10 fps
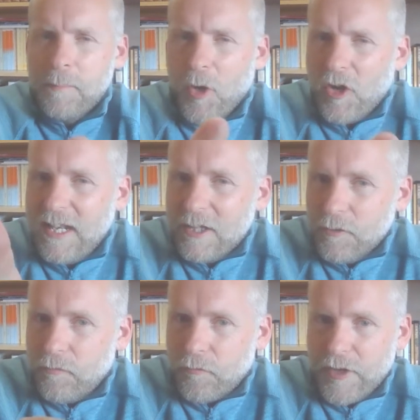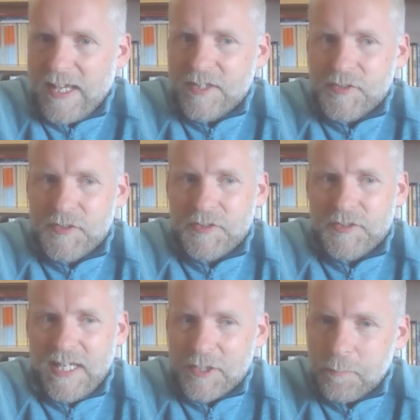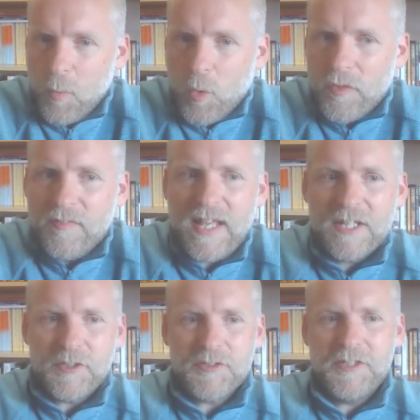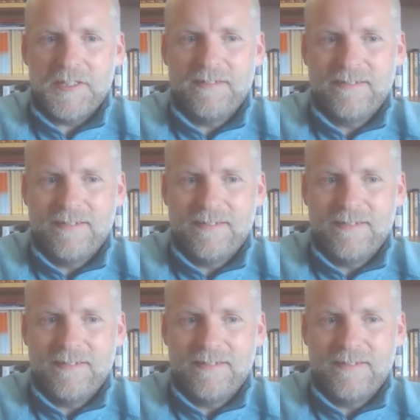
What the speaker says: But our little phrase says more than that, doesn't it?